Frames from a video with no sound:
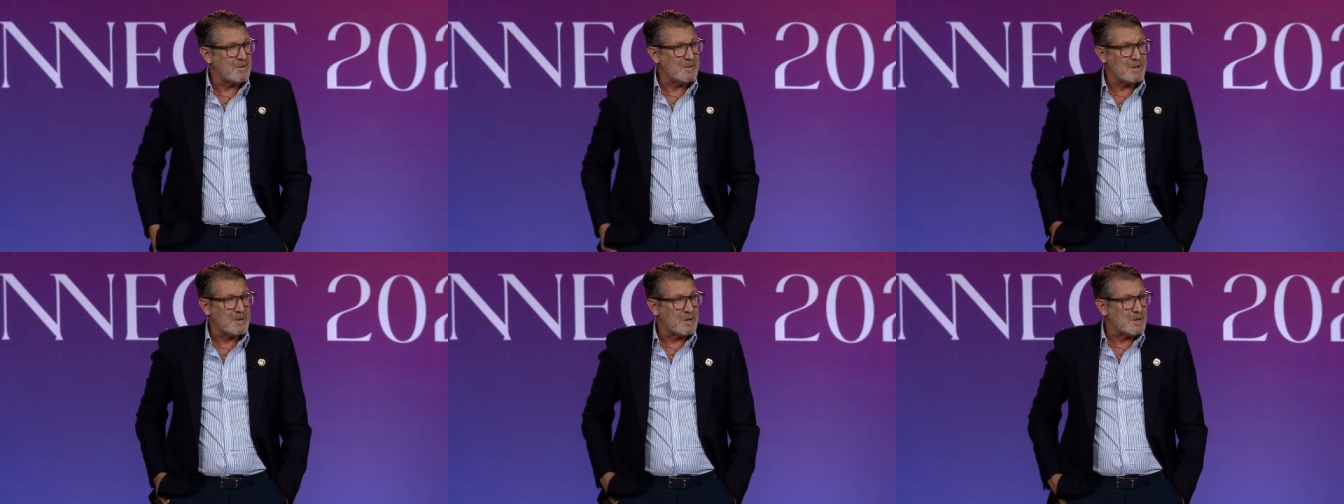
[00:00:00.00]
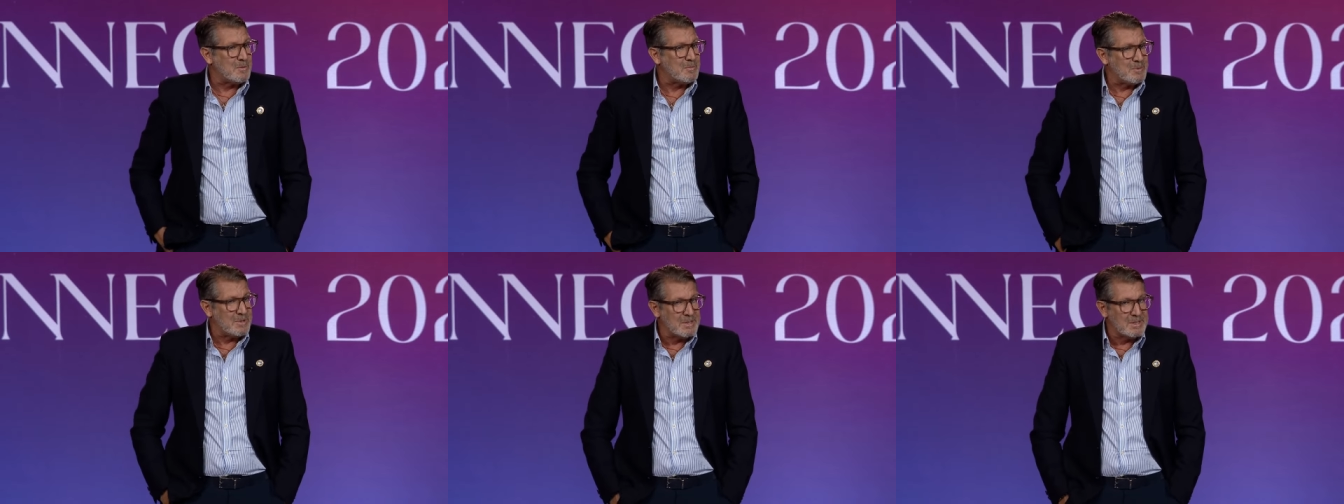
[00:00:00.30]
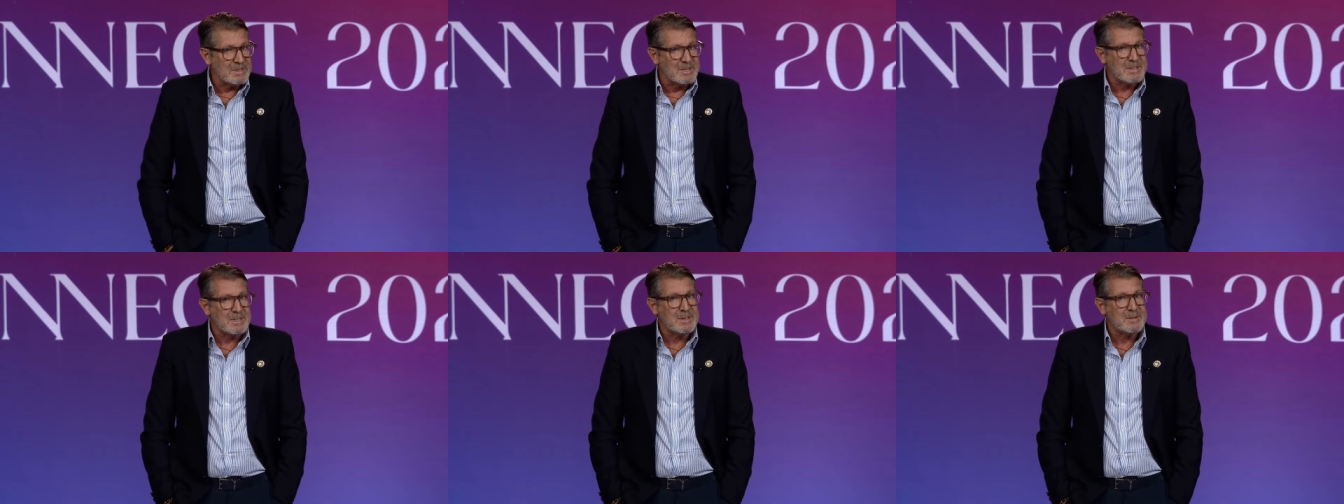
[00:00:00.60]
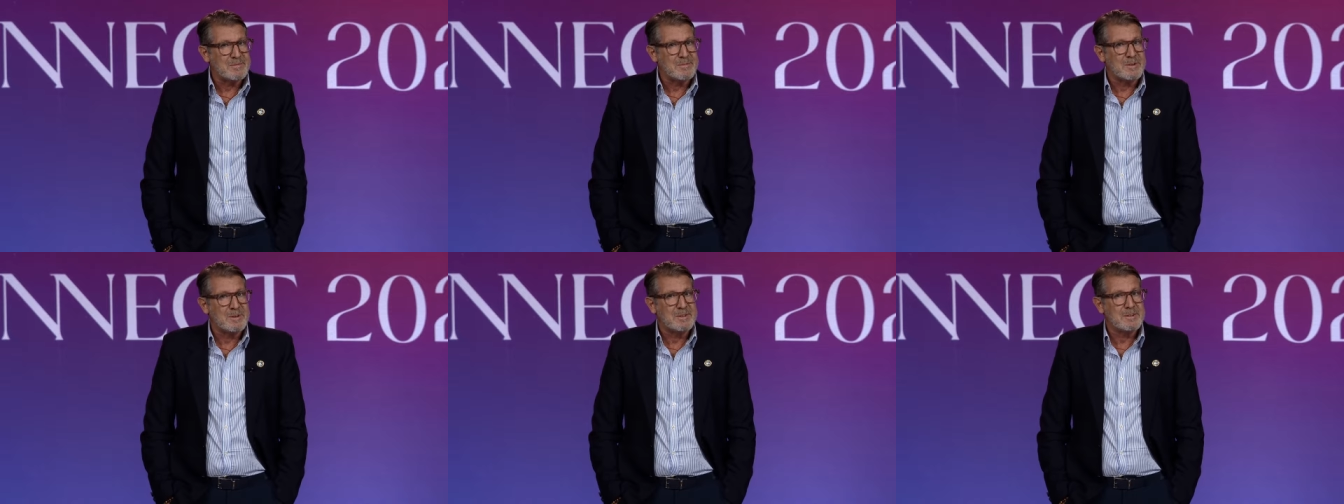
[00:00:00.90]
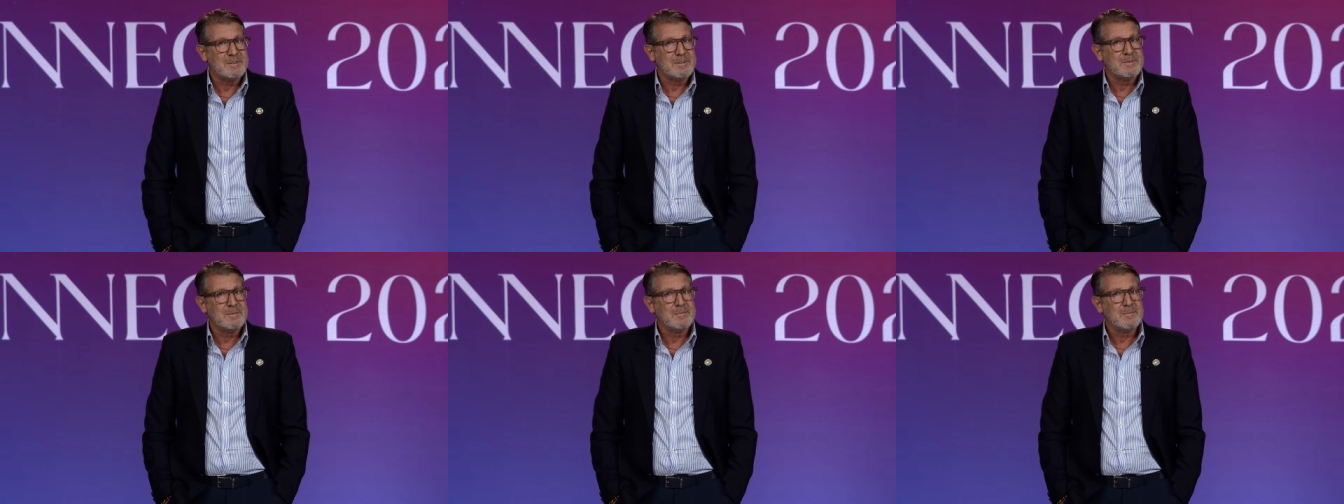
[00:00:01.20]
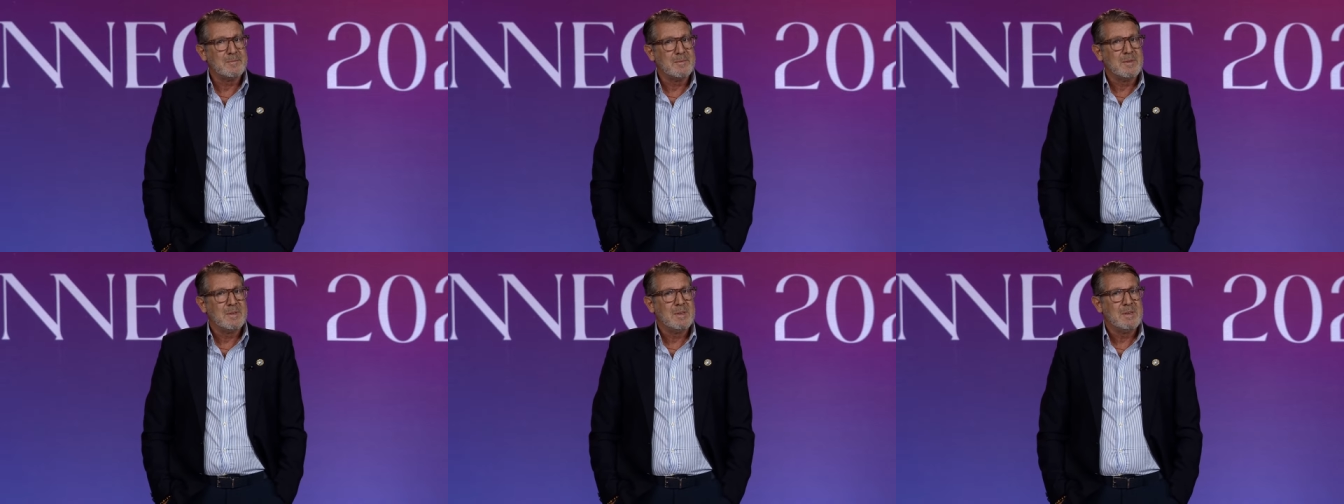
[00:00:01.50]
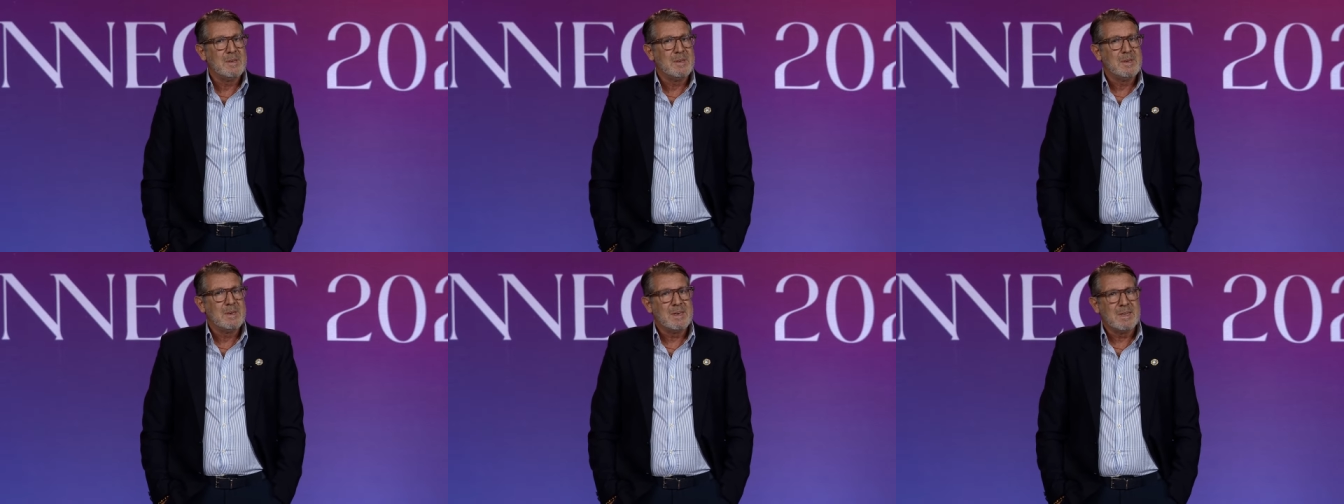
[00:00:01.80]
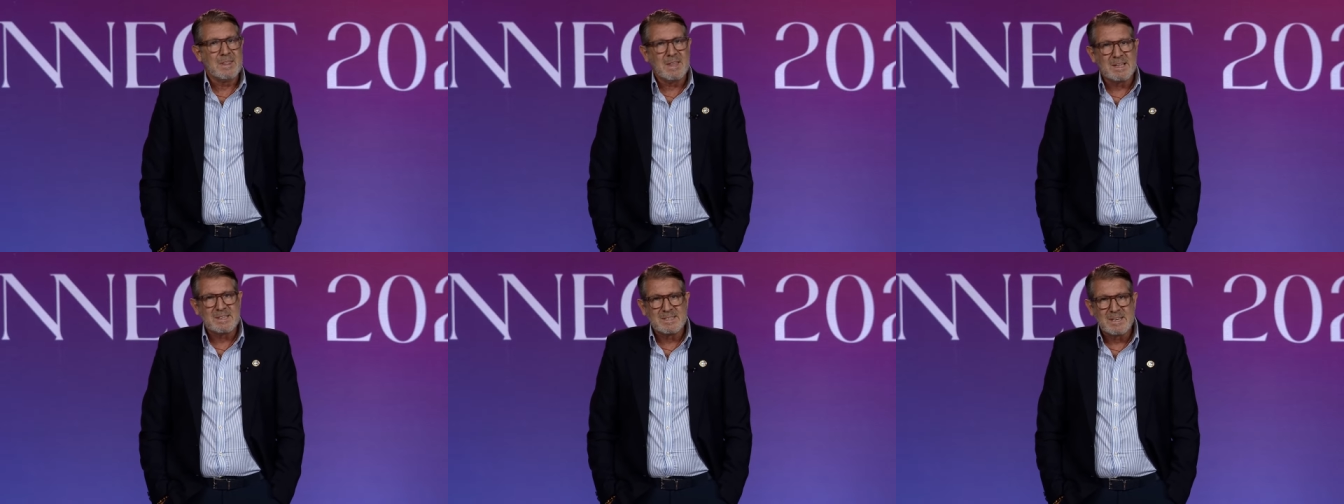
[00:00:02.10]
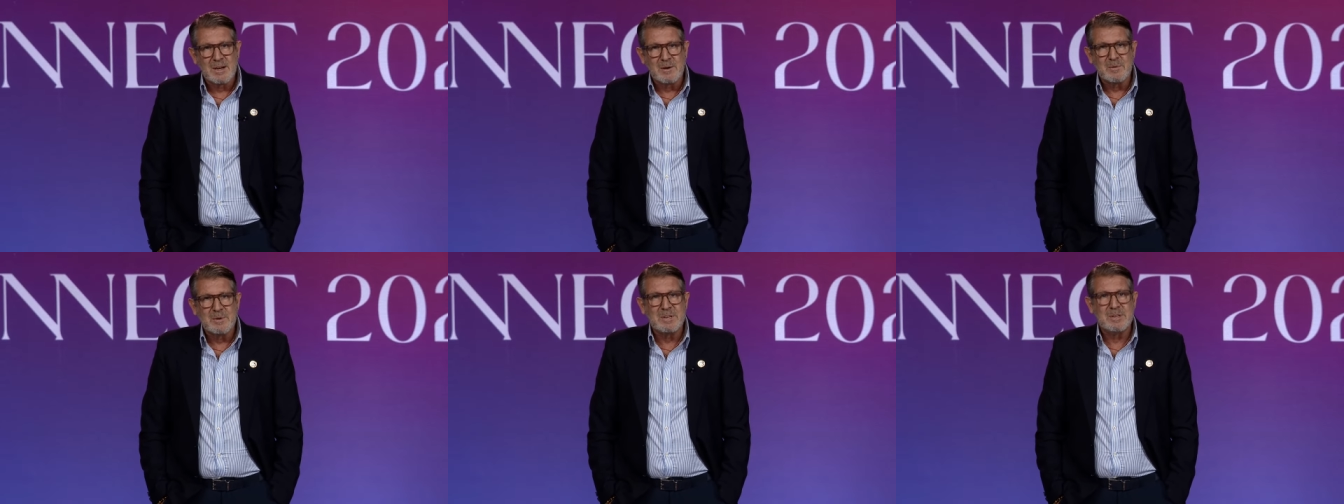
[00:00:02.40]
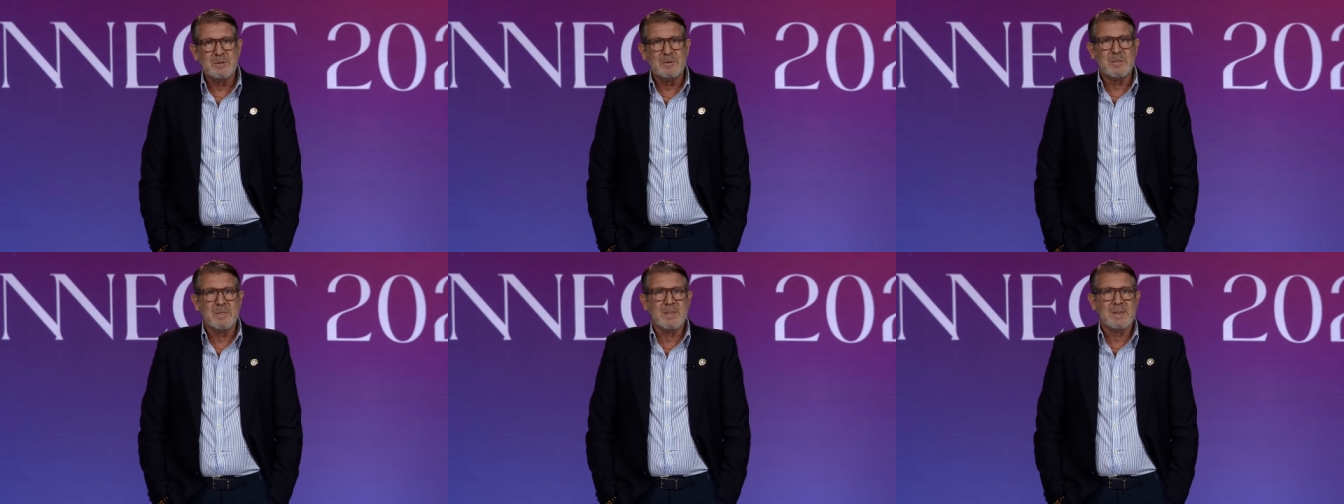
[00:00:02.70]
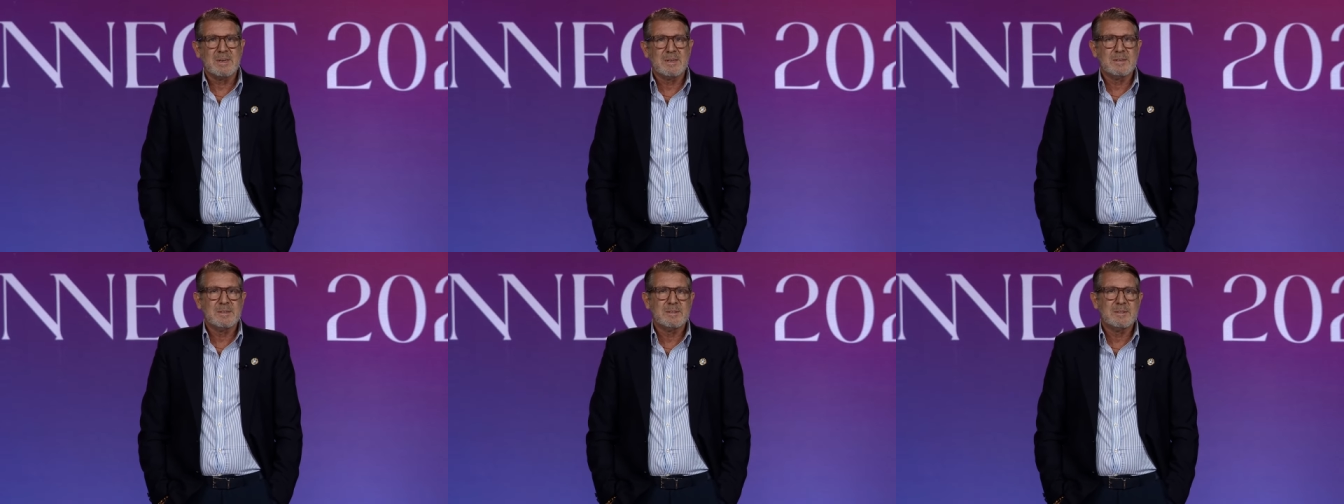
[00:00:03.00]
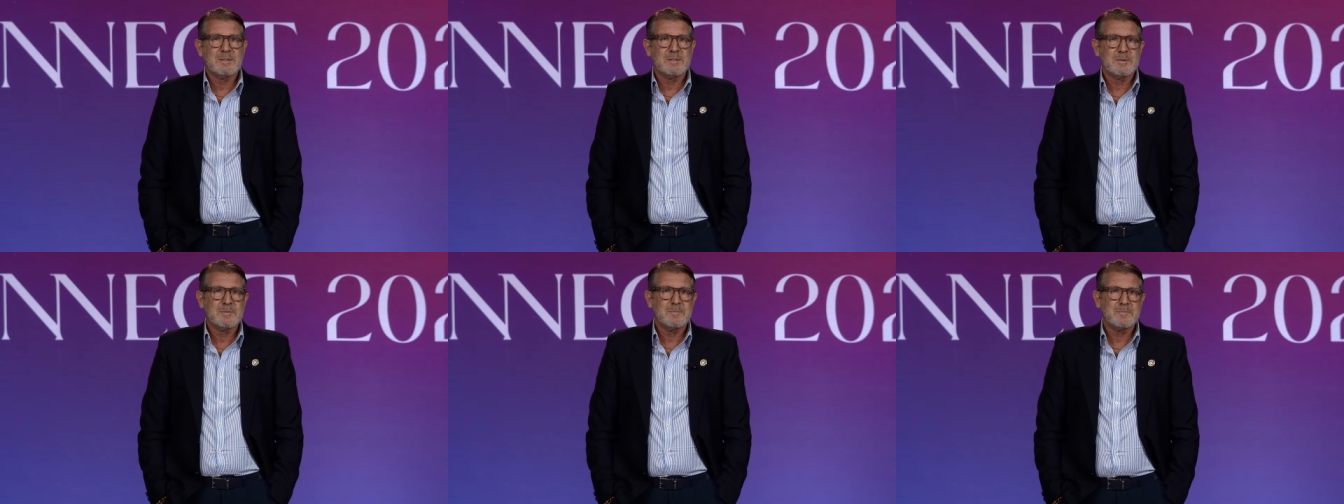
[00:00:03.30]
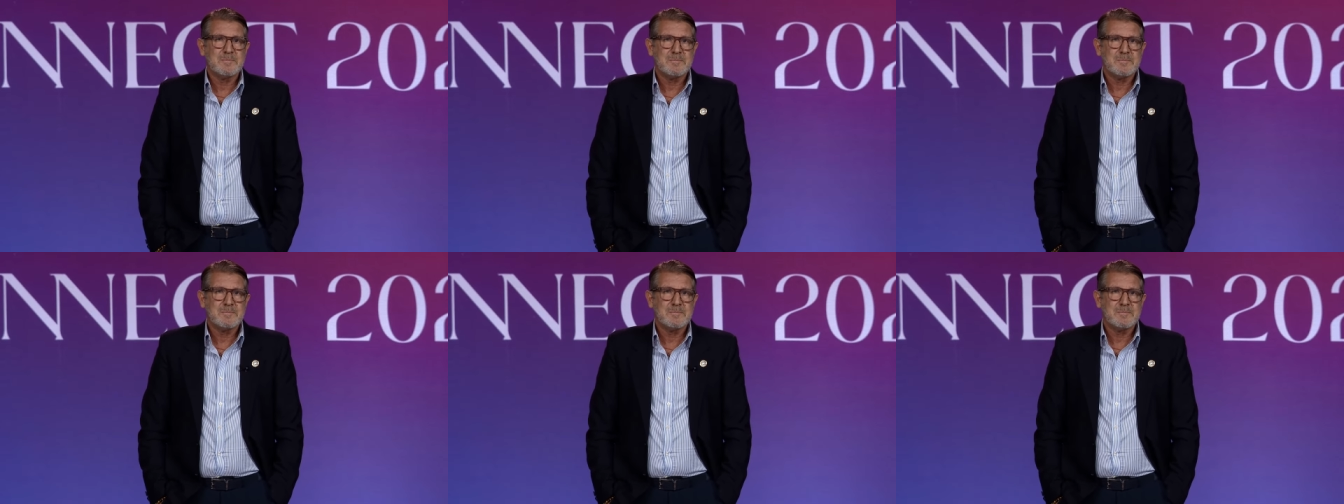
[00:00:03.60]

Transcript: that are completely different. And that's how we do things.